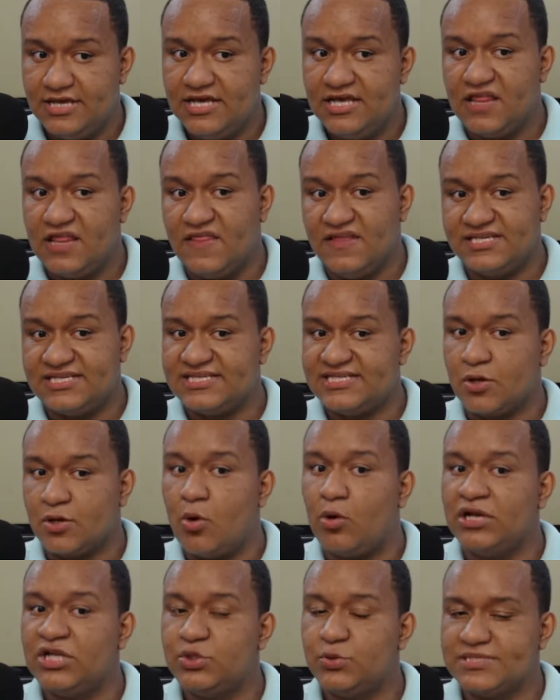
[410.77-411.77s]
This is
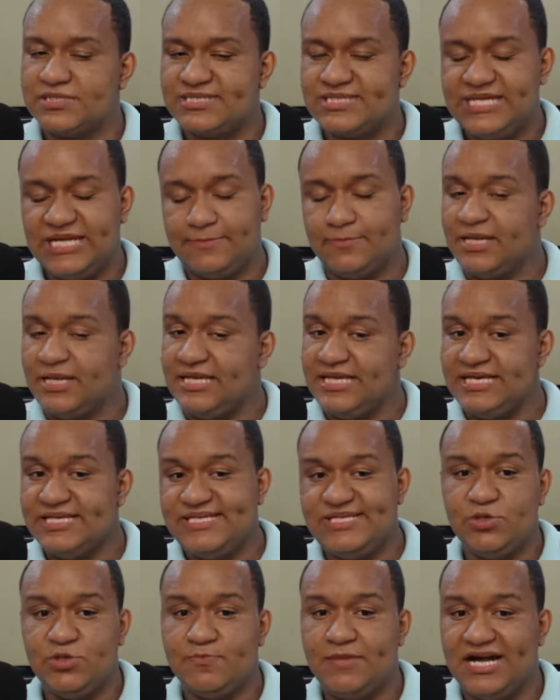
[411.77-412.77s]
according to a statement
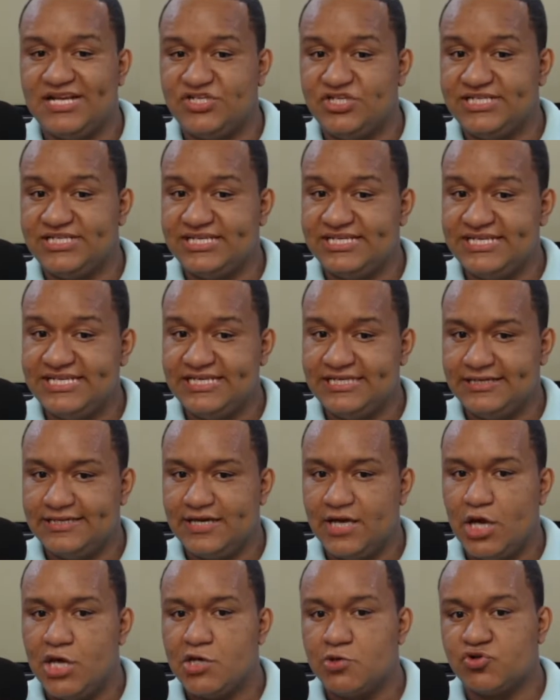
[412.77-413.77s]
issued by GTT,
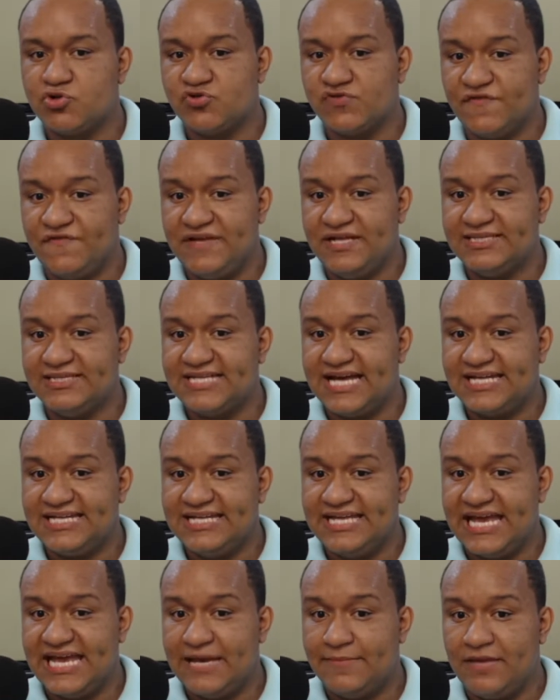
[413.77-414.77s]
which revealed that the
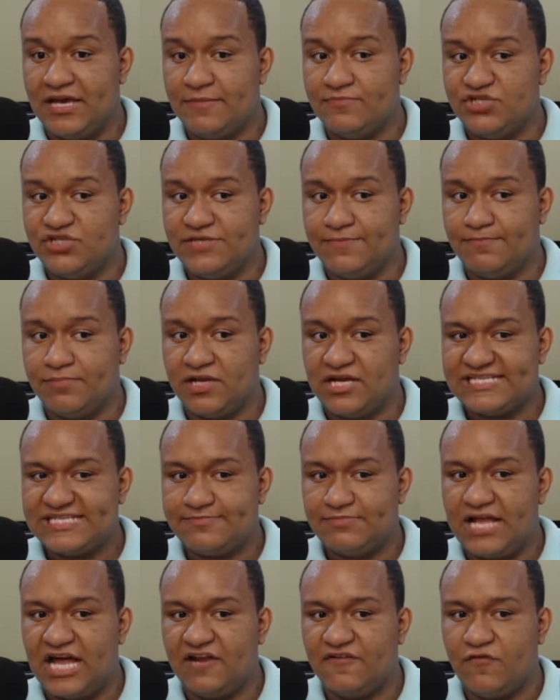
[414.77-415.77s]
MMG Plus
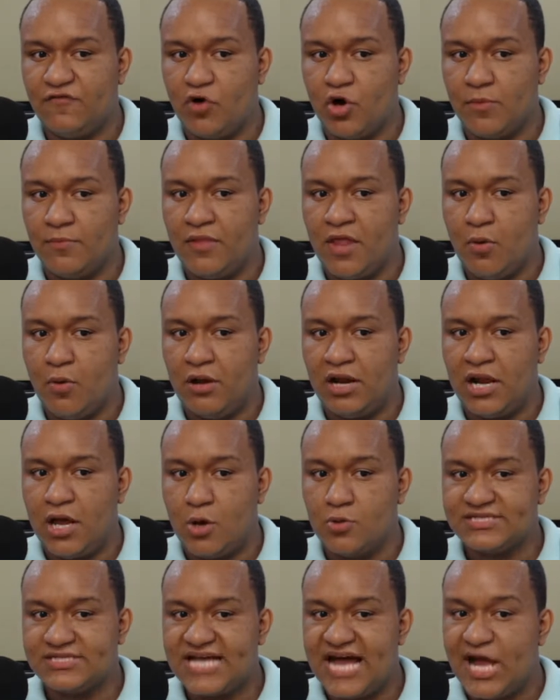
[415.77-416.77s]
platform now
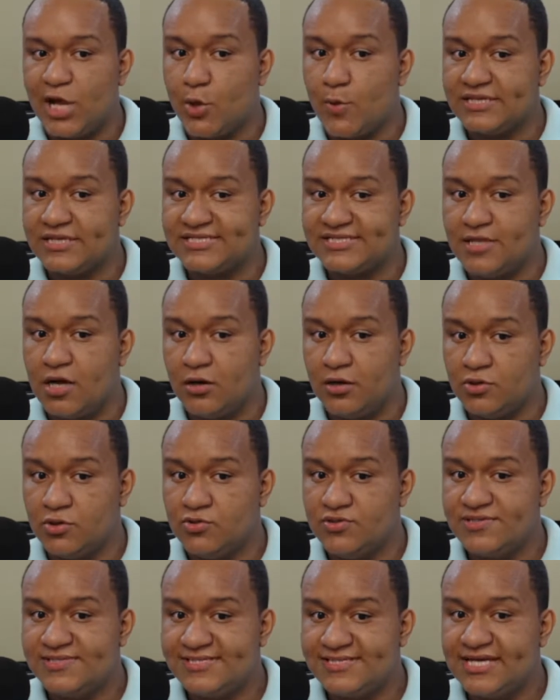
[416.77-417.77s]
allows iOS
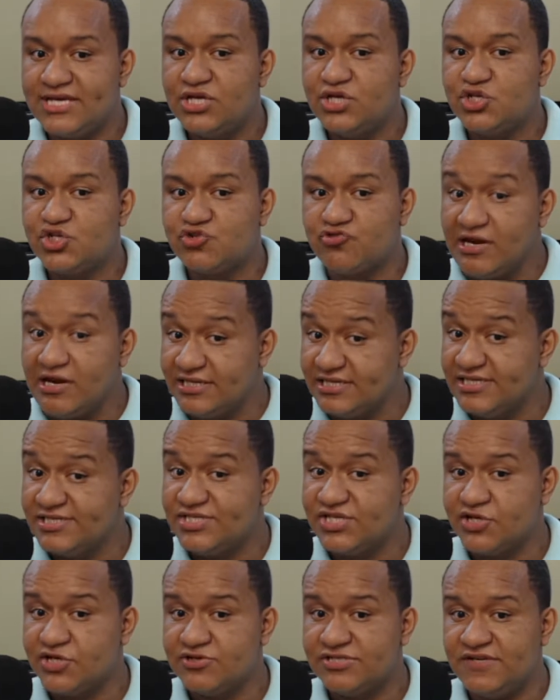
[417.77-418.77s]
downloads, strengthened
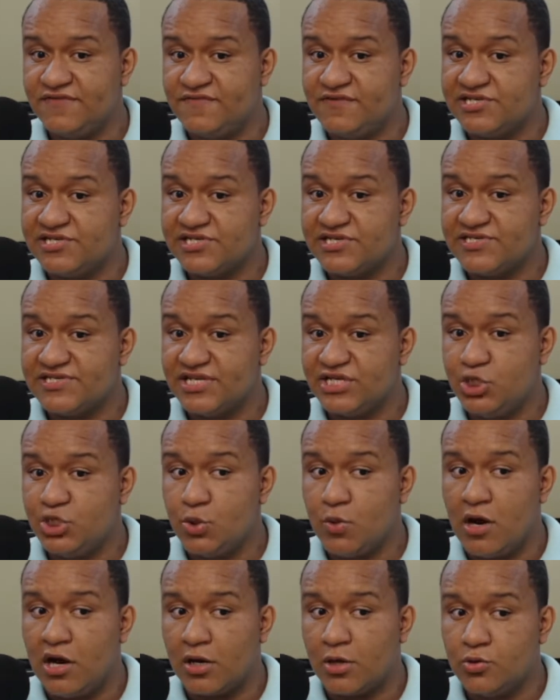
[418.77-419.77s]
security features and
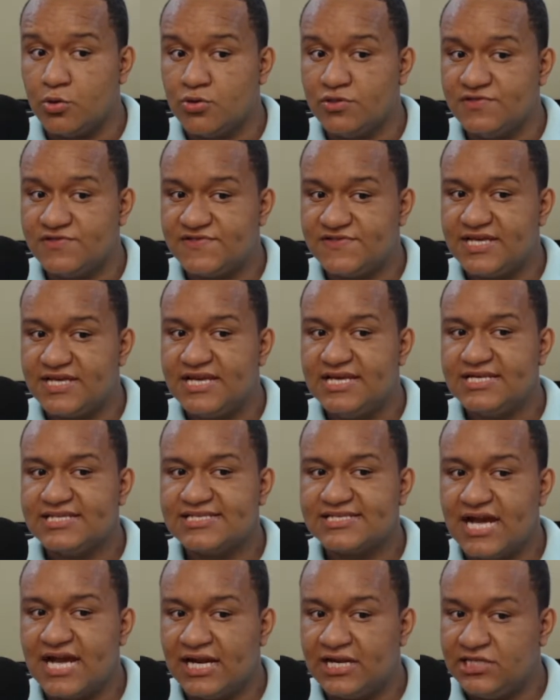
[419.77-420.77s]
QR codes,
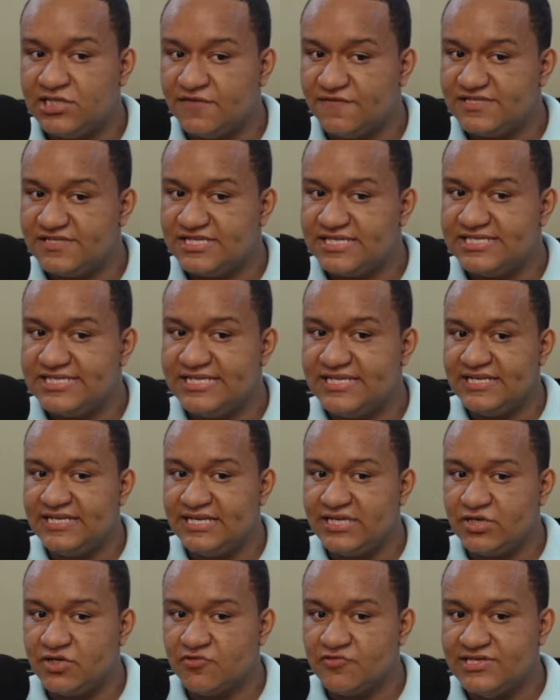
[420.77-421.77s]
scanning to facilitate
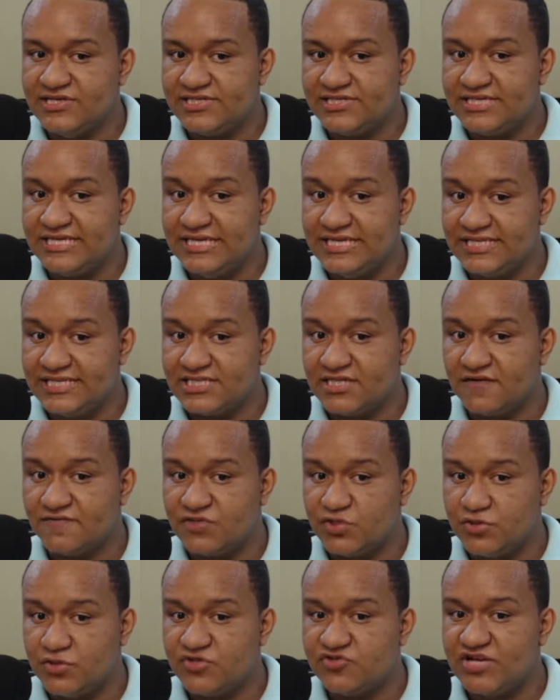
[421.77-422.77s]
increased ease of
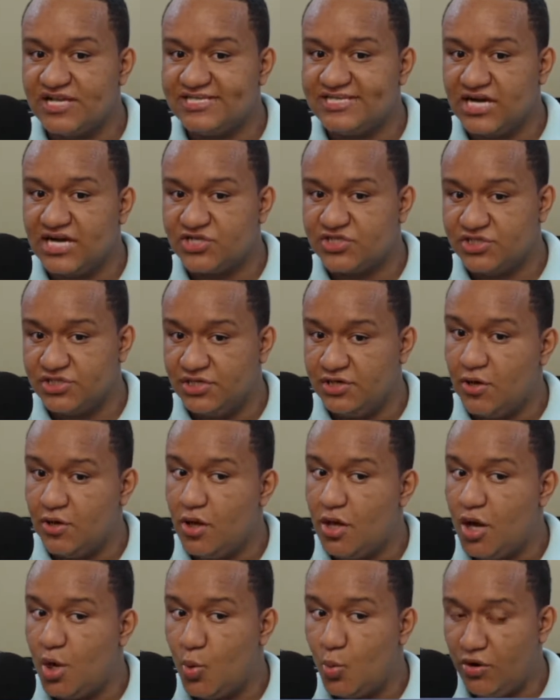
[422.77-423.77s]
doing transaction
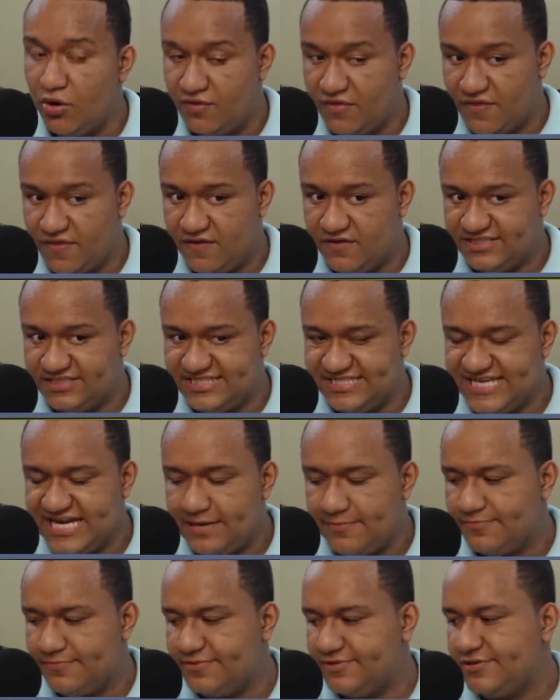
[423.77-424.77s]
with the
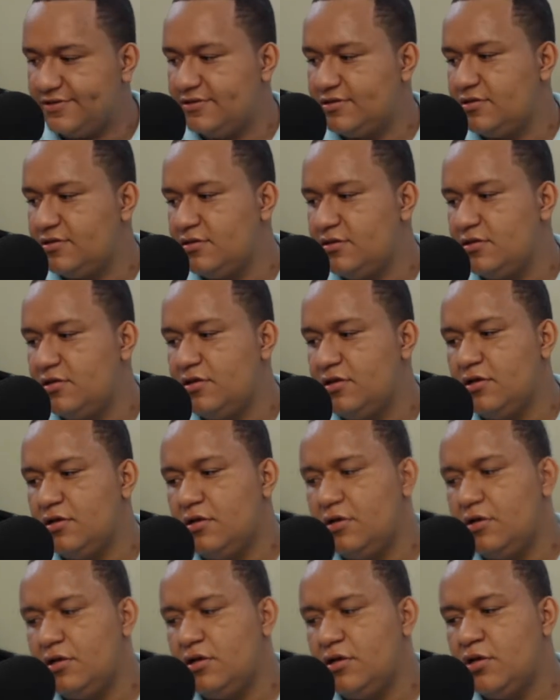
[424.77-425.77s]
app.
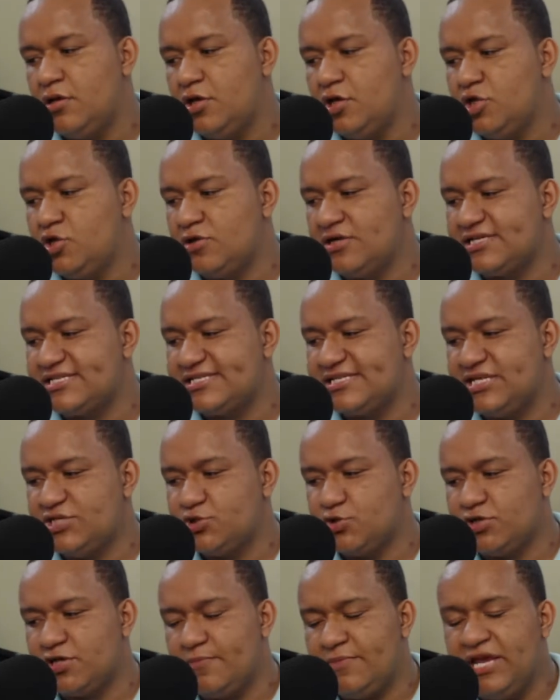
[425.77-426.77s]
You're listening to
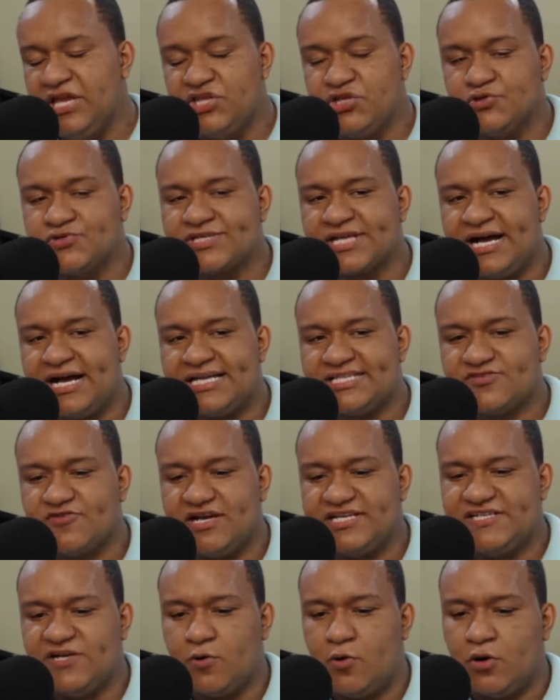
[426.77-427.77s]
your main newscast right
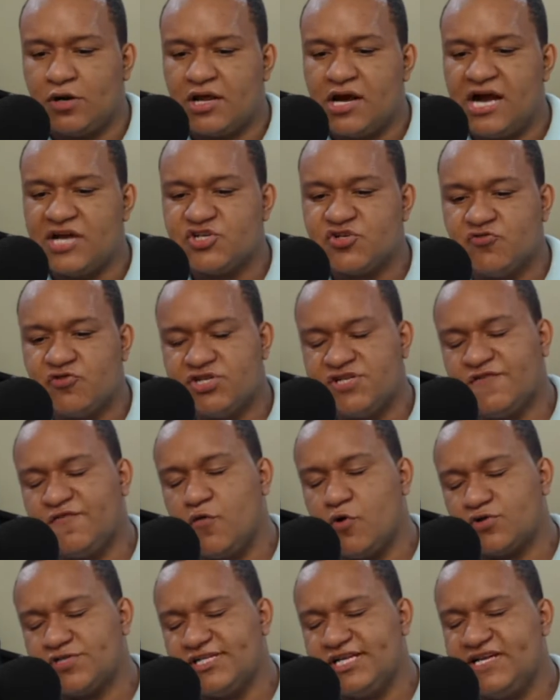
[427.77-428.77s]
here on Kaieteur Radio
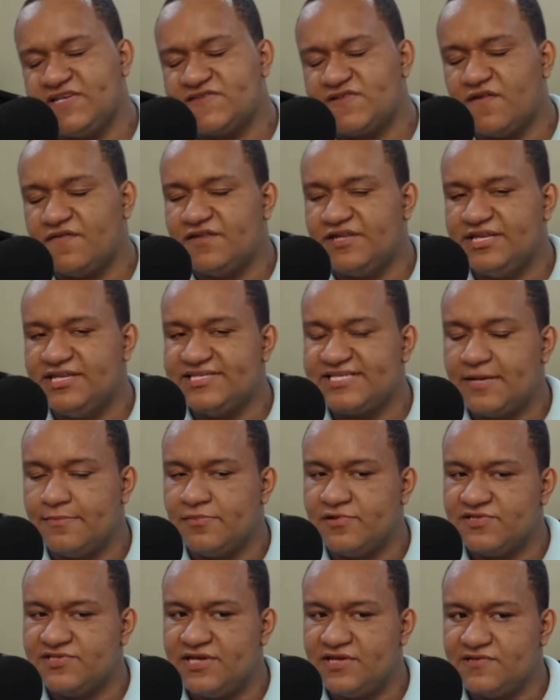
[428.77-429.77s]
for today, Sunday, December
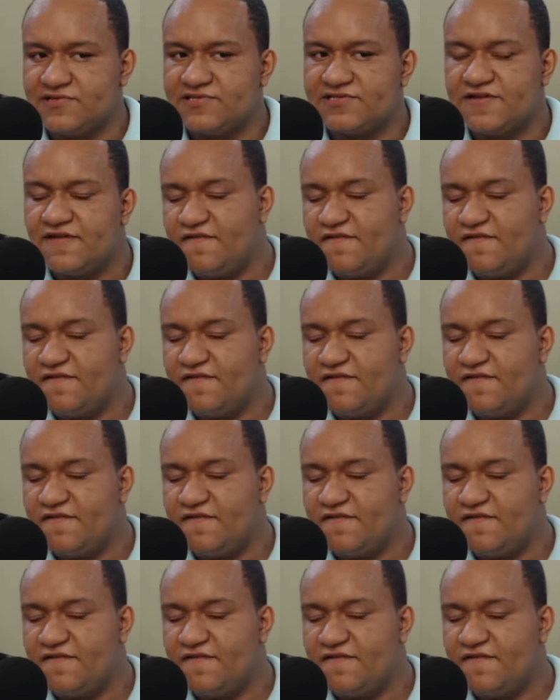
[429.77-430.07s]
6th.